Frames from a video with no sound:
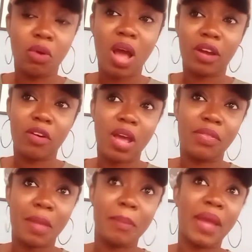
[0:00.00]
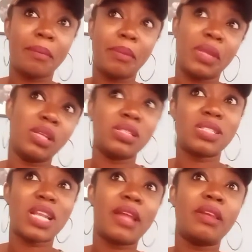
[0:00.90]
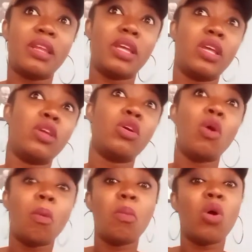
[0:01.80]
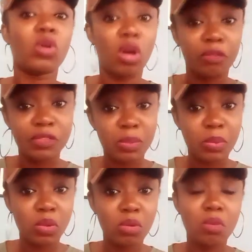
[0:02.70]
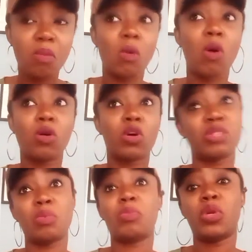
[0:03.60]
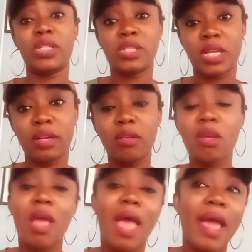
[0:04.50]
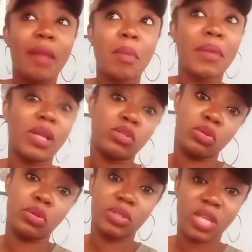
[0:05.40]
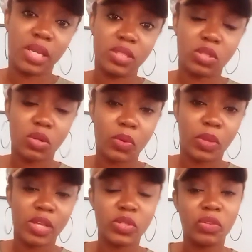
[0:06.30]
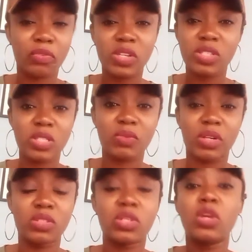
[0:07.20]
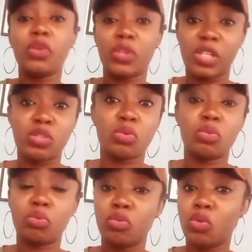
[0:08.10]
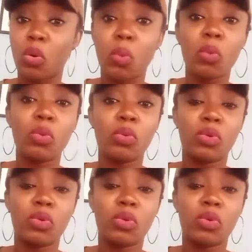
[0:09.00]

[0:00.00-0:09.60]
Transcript: Accra that might be slightly more comfortable, more cosmopolitan, and really up to your taste. Okay, so the first things first, you need to know